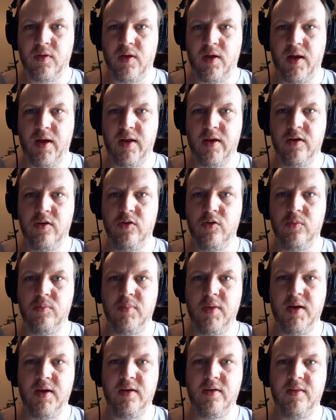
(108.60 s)
and who
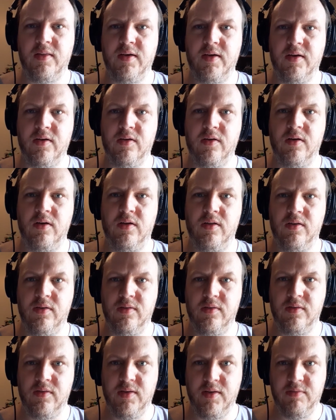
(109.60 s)
made their
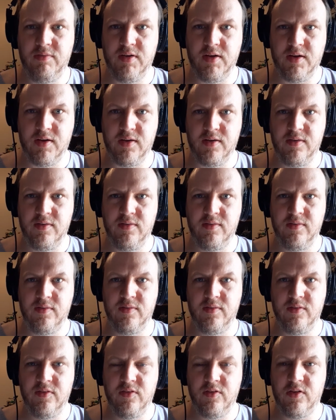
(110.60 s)
living
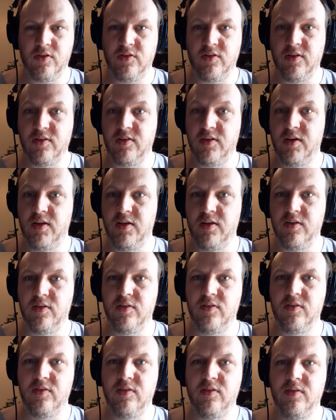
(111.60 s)
such as it
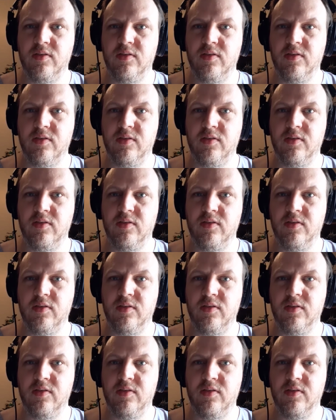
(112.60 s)
is,